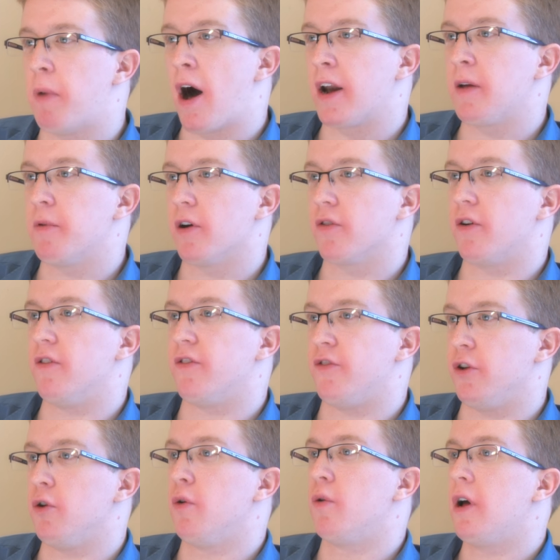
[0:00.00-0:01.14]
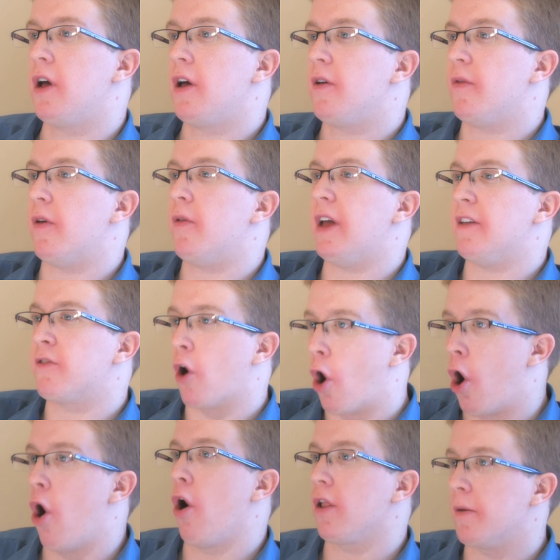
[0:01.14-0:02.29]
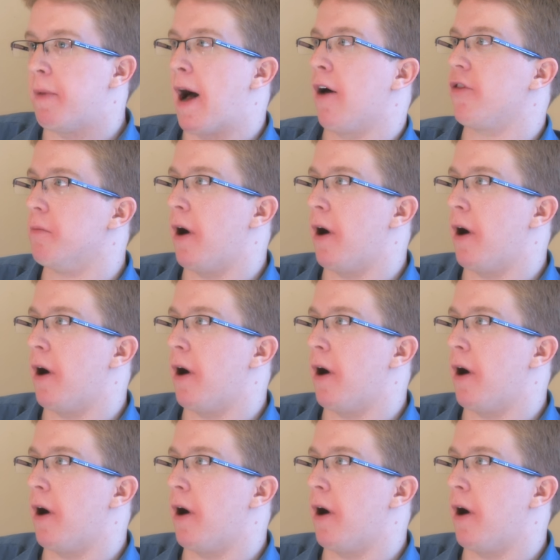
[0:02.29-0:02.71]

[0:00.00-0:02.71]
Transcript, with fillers: that, yeah. bodybuilders do. It's all about the